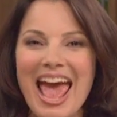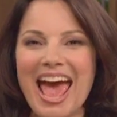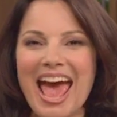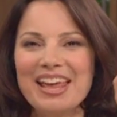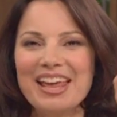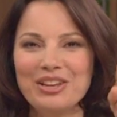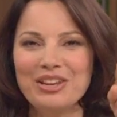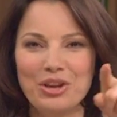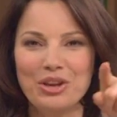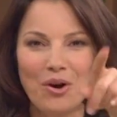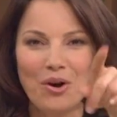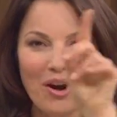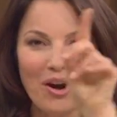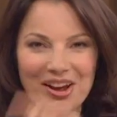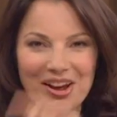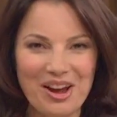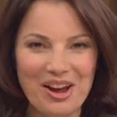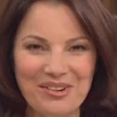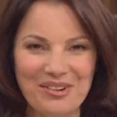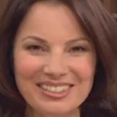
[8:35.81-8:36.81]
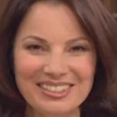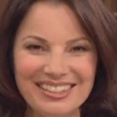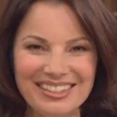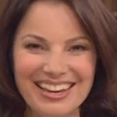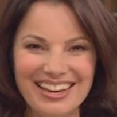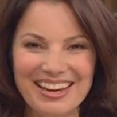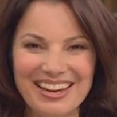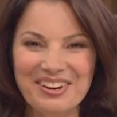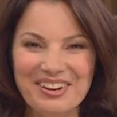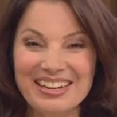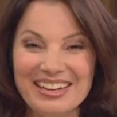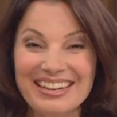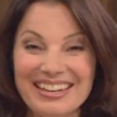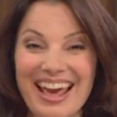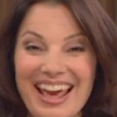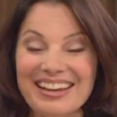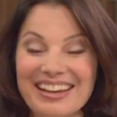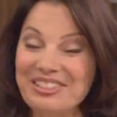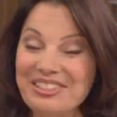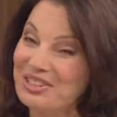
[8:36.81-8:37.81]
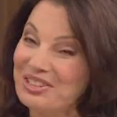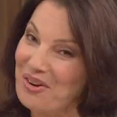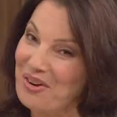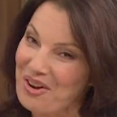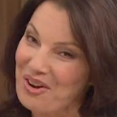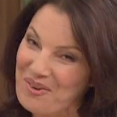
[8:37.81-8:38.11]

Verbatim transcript: And you're going to hear it next. Don't